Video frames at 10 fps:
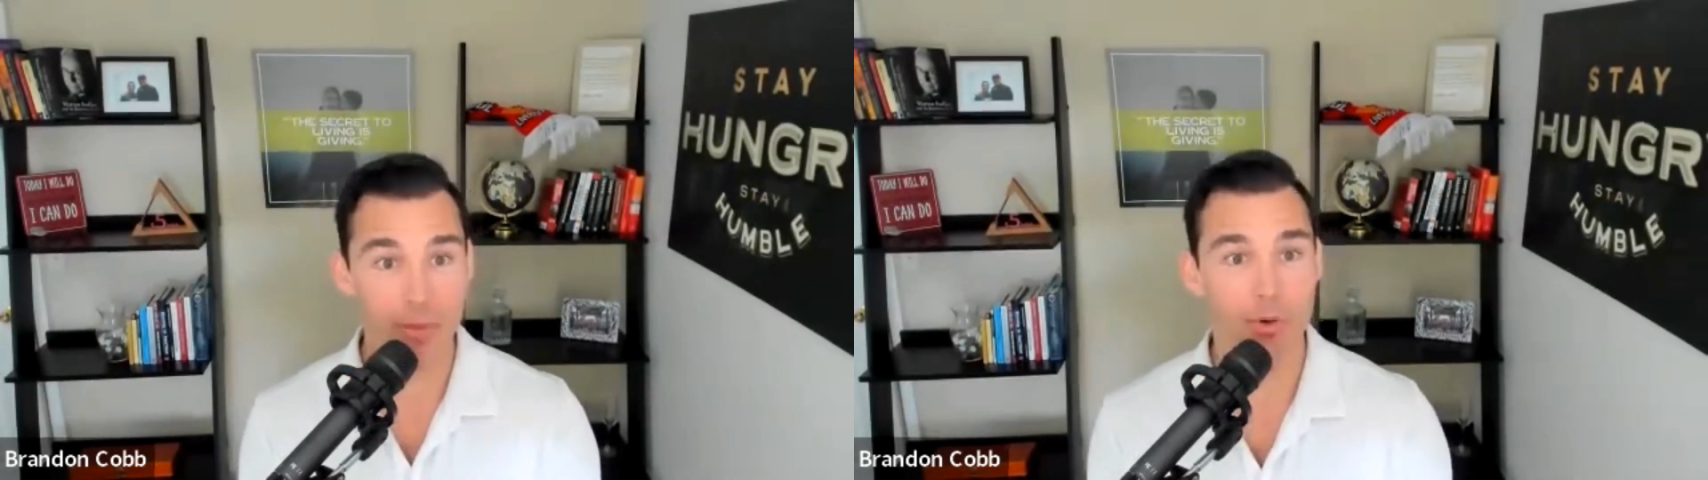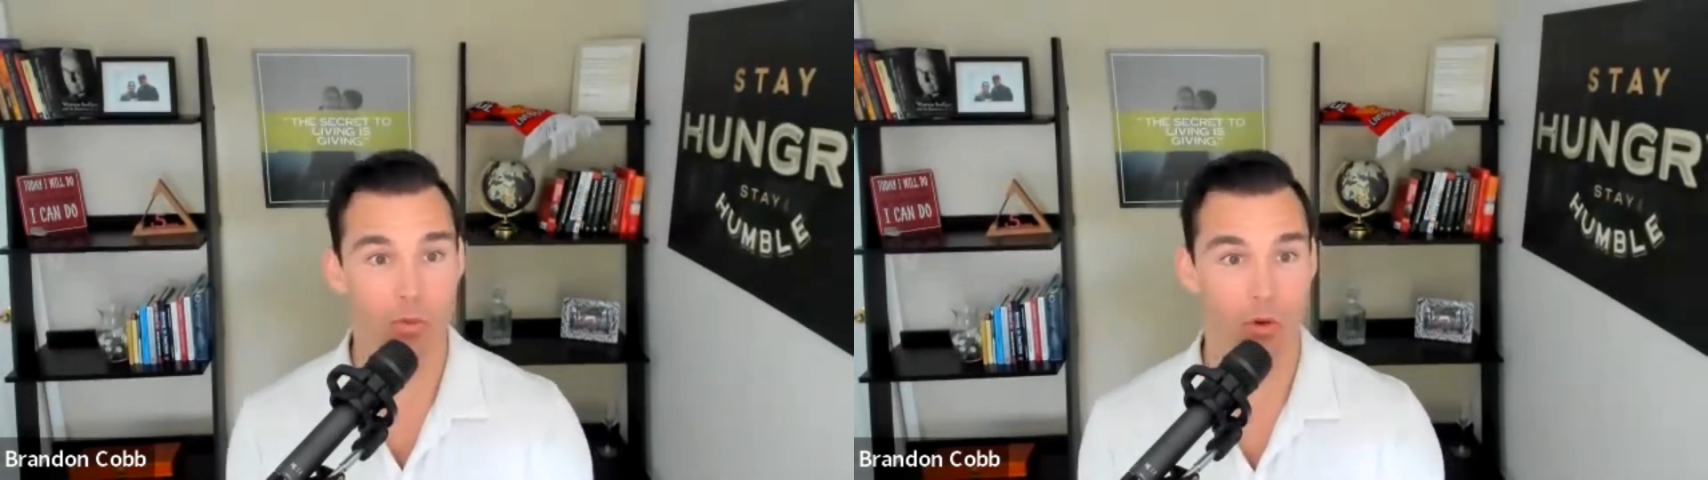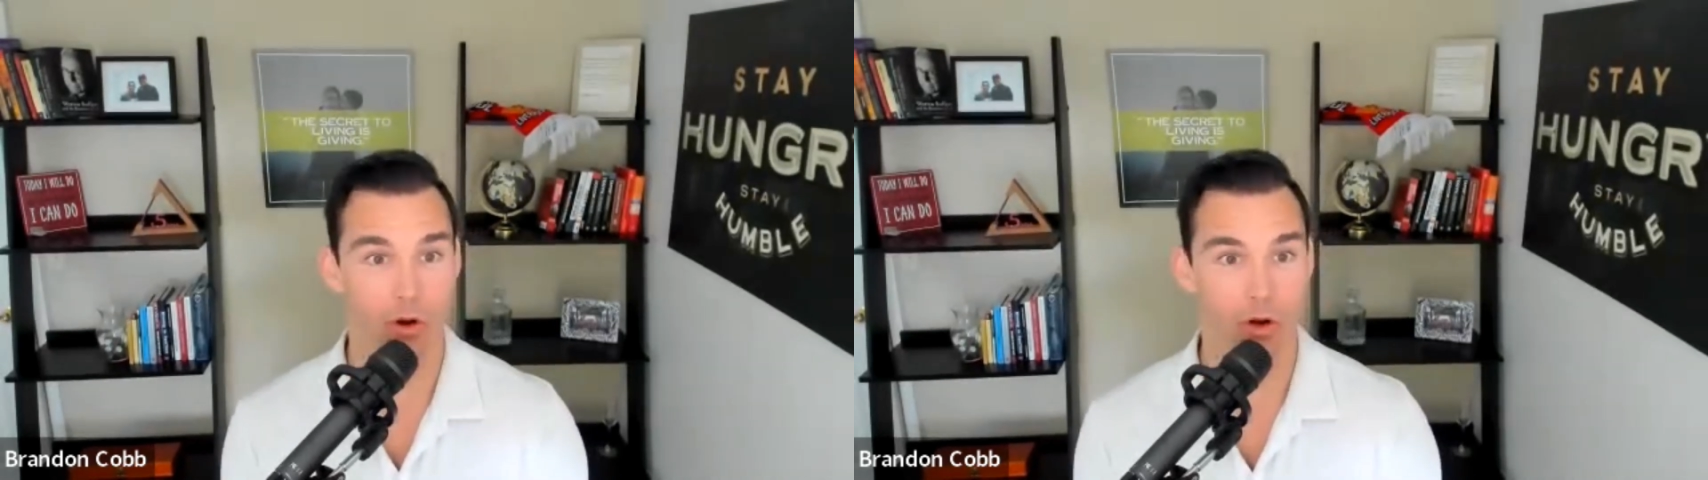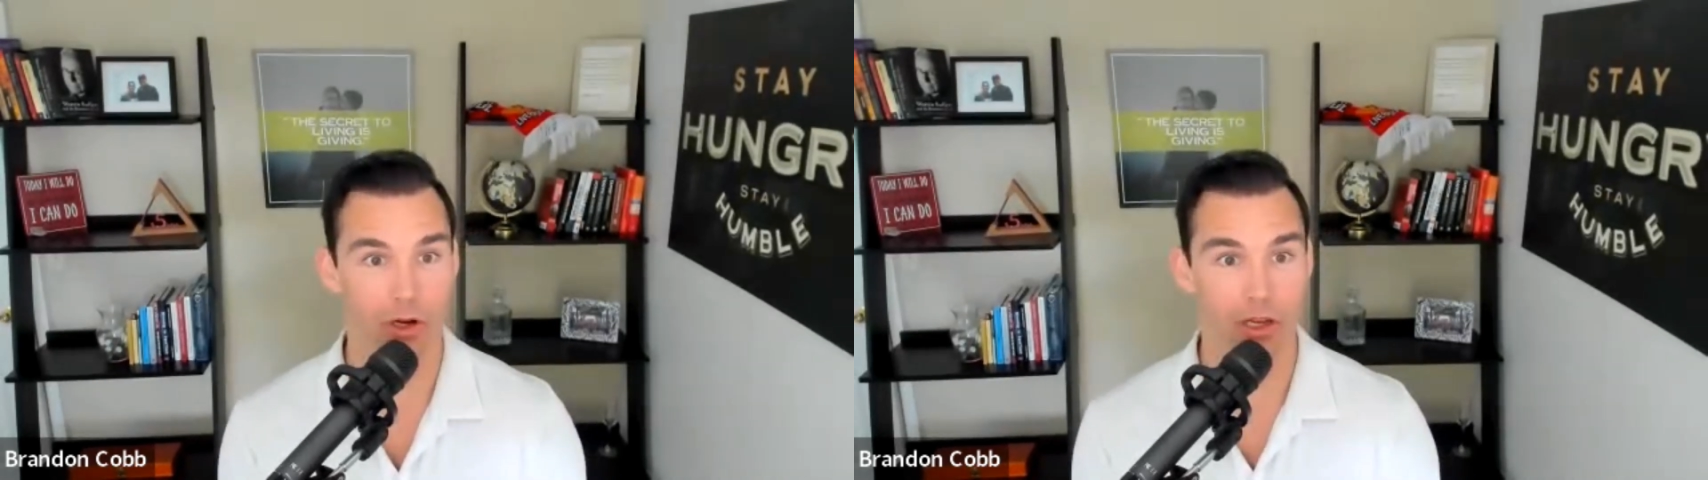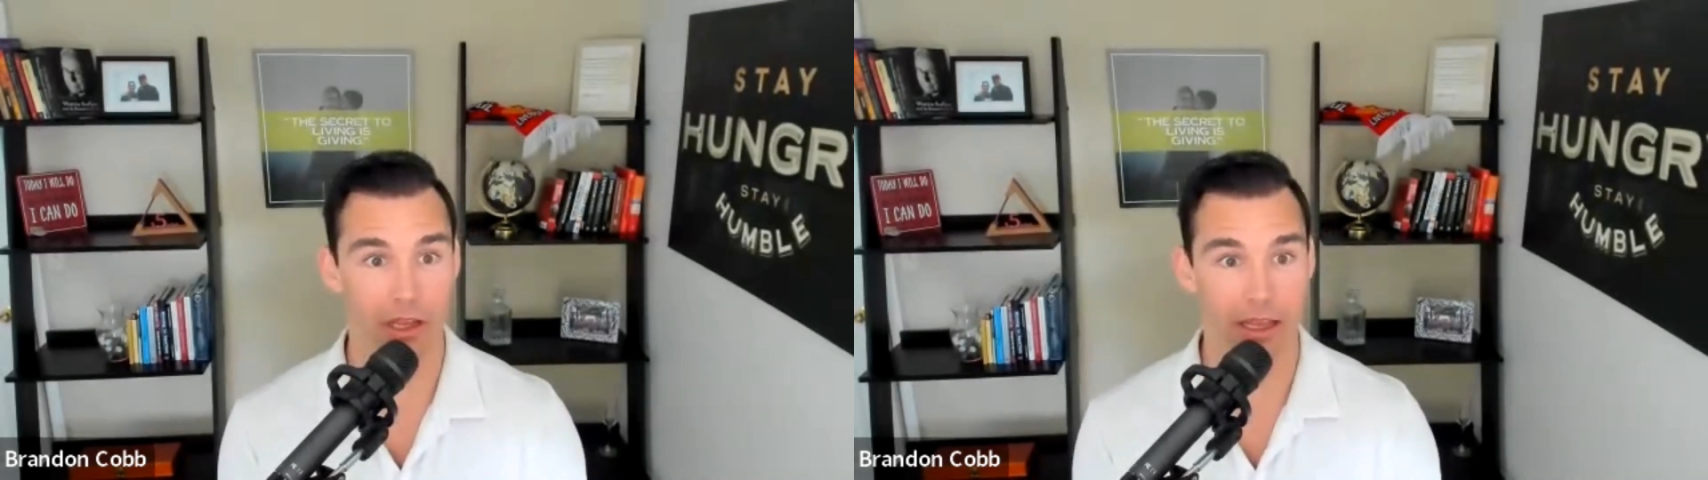
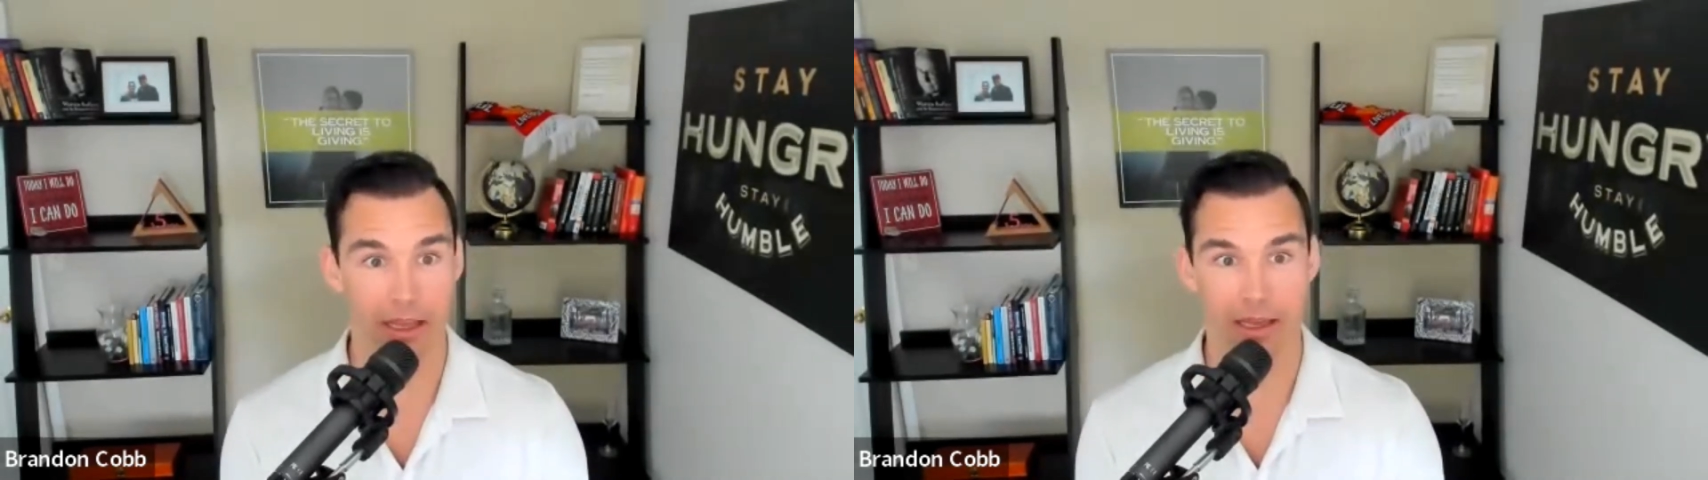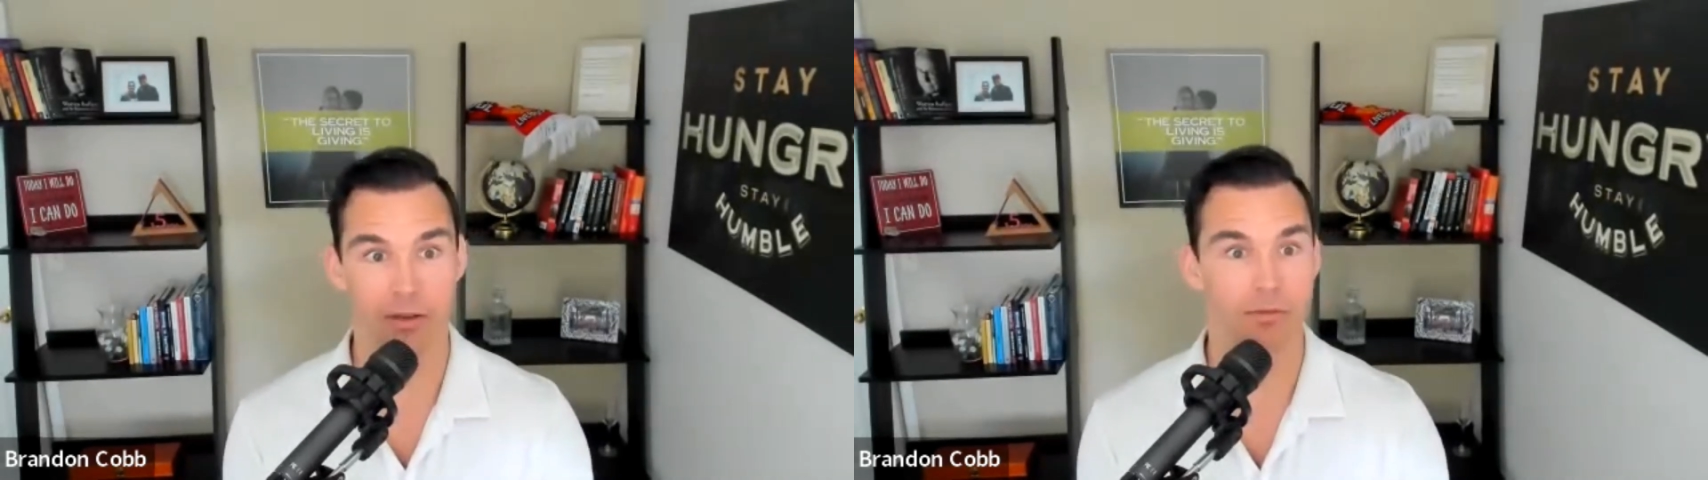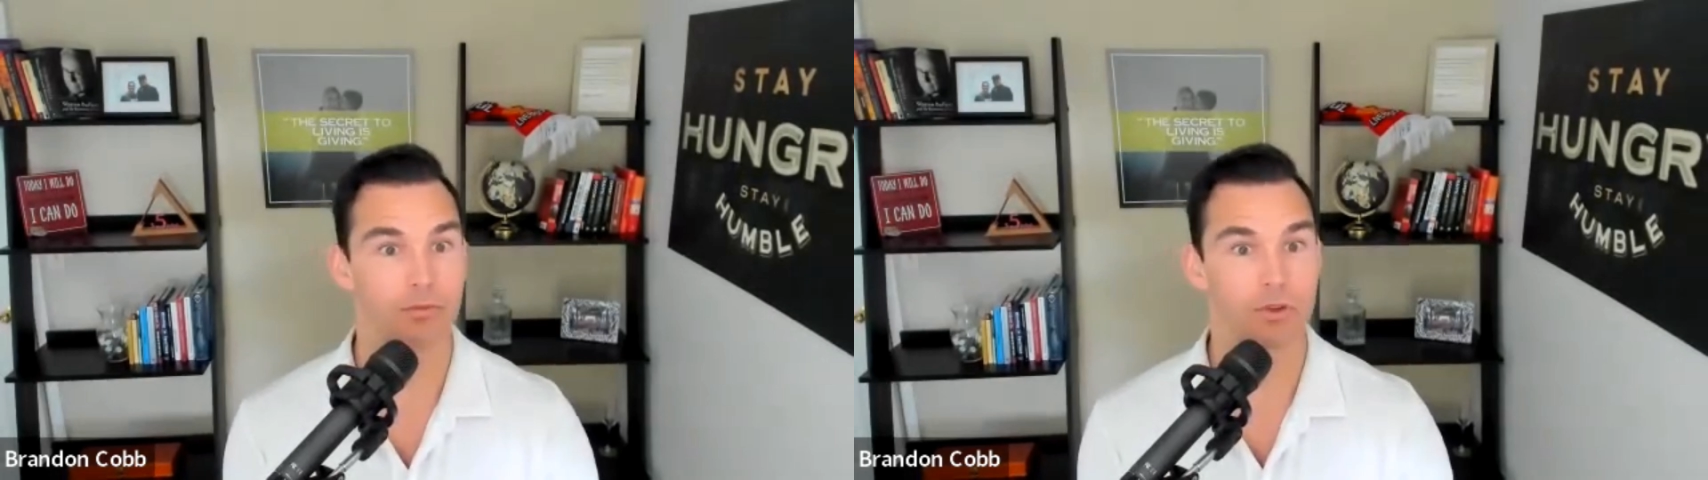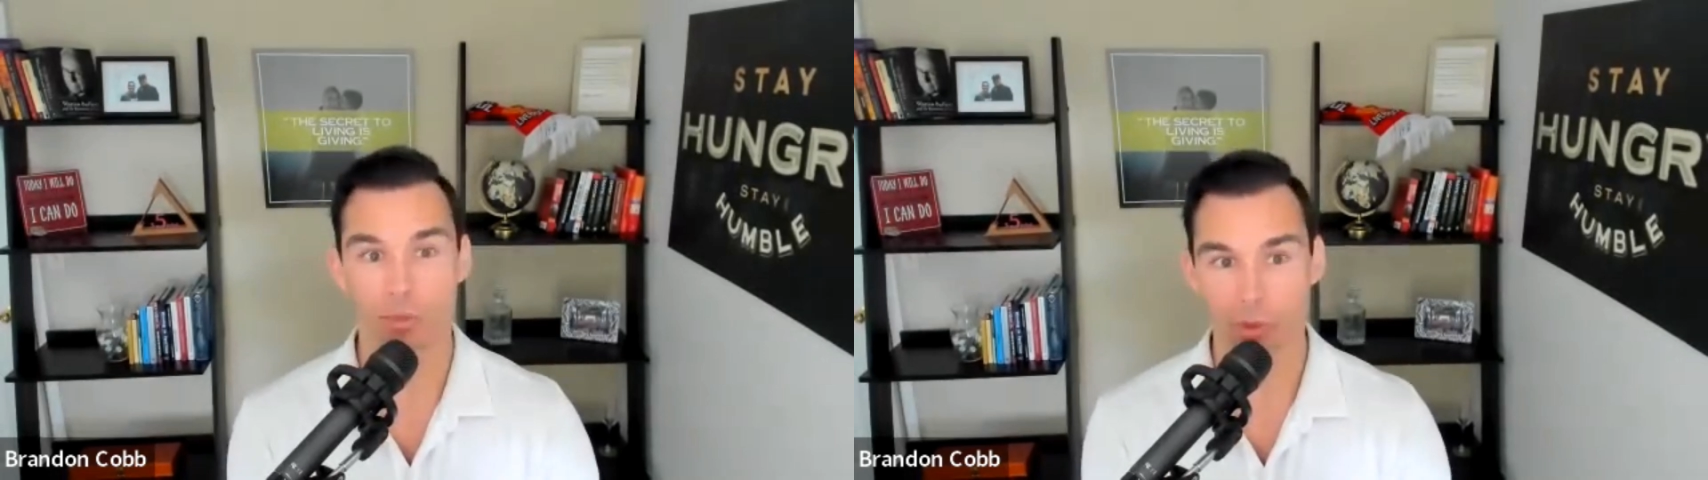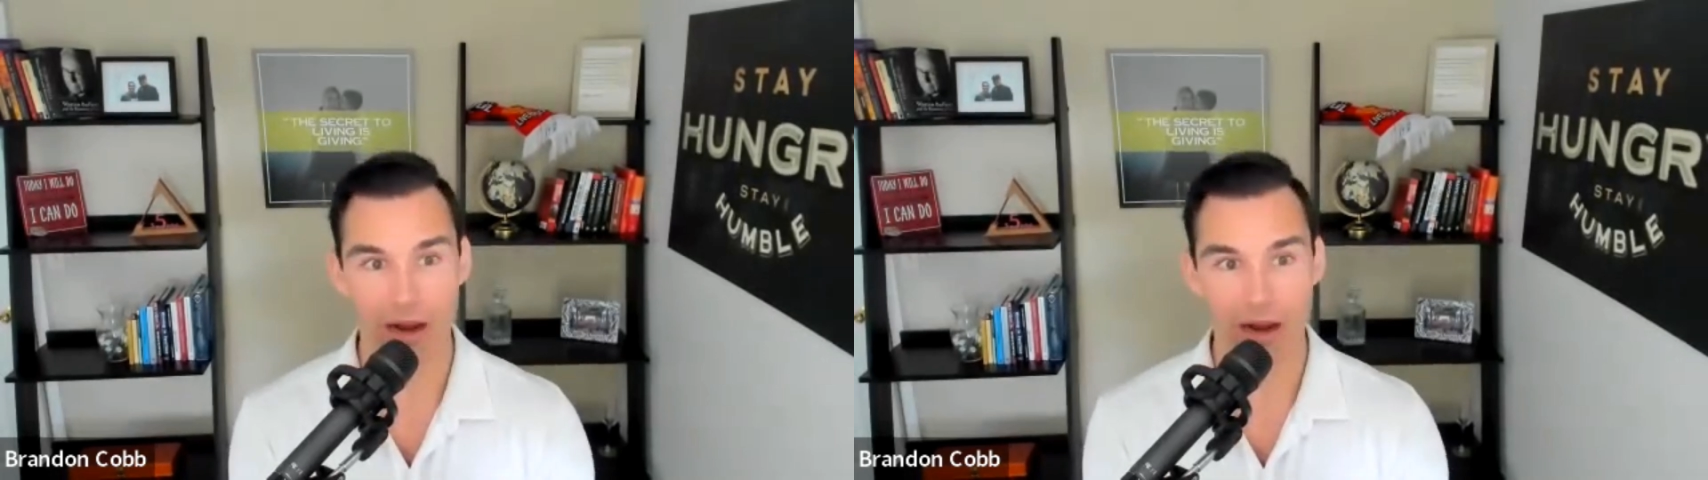paperwork and do the